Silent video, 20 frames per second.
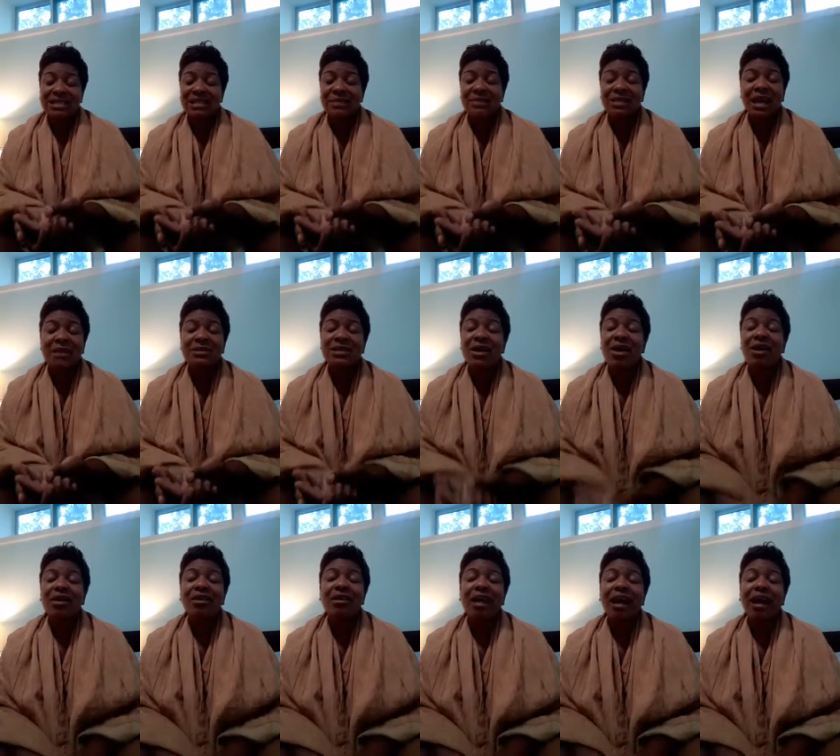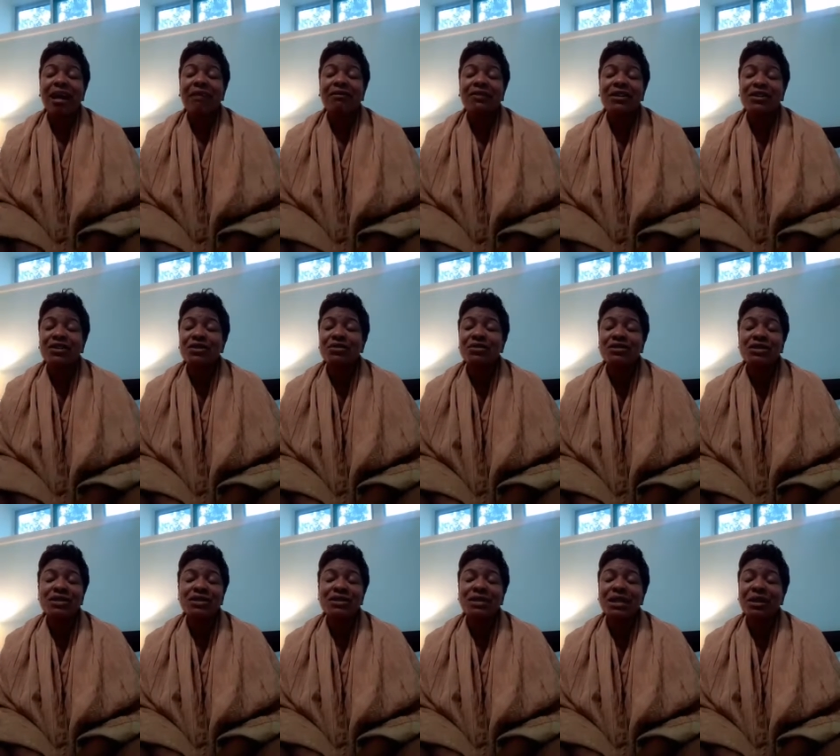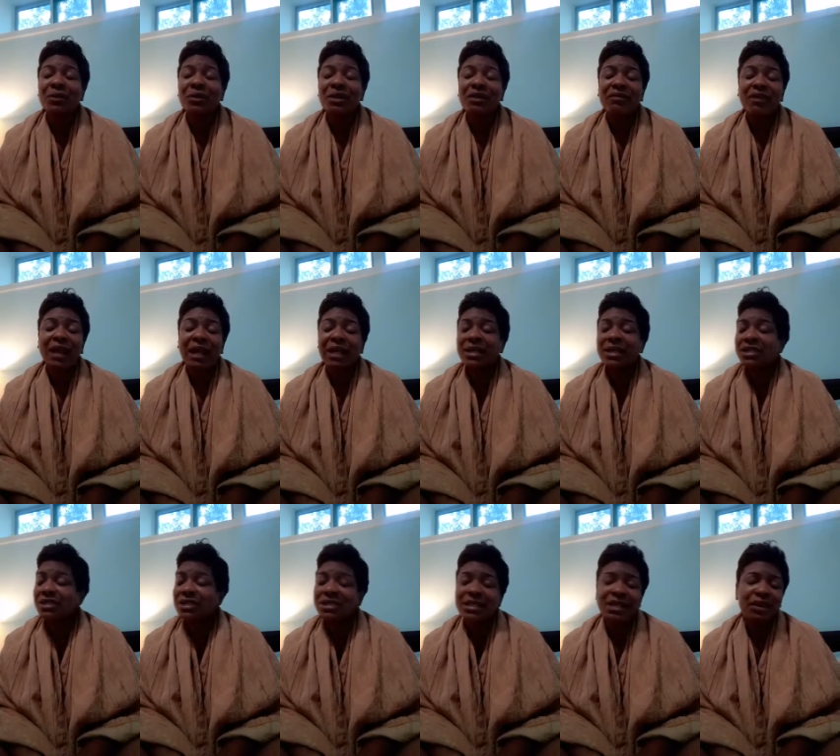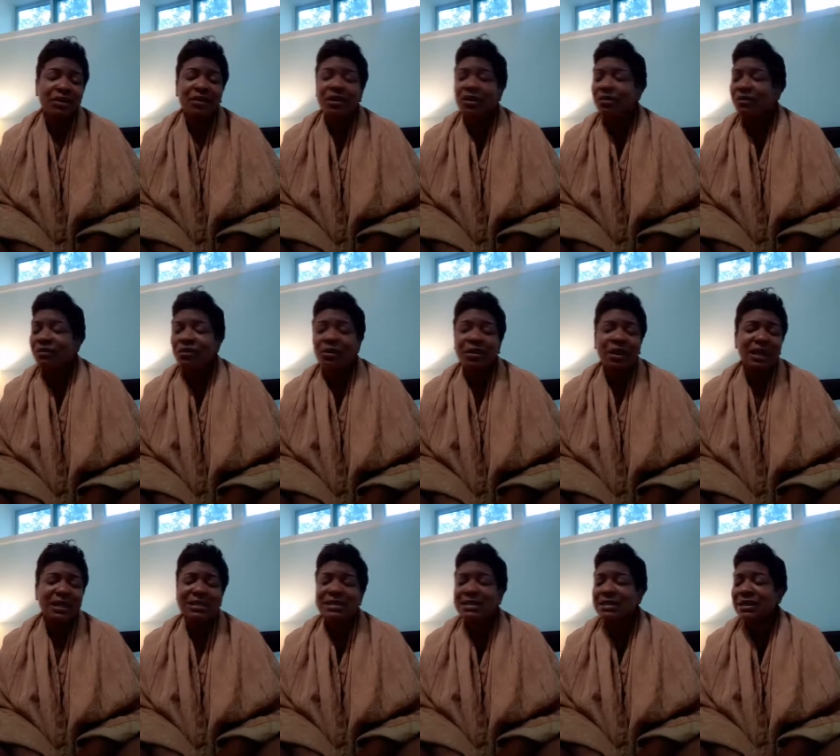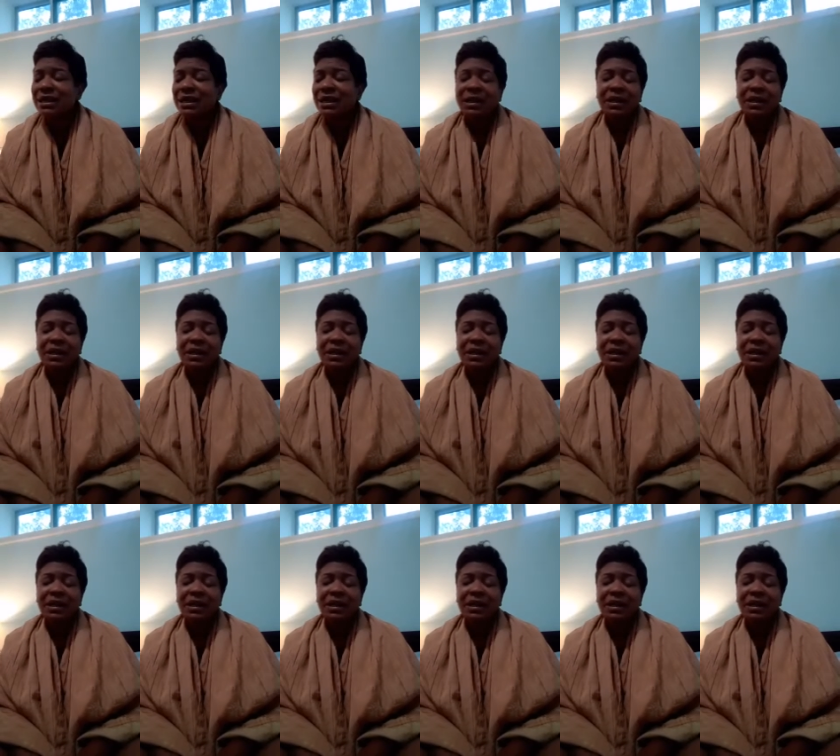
sometimes all you have to do is just say, Lord, if I can just hear your voice,